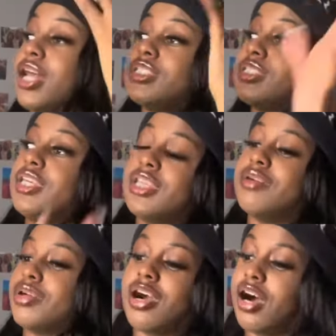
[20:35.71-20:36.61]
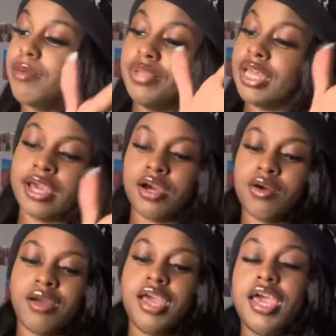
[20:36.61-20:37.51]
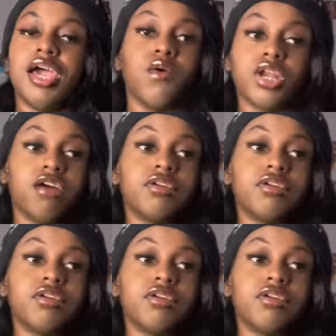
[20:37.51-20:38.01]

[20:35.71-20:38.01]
just needed him to calm me down or whatever.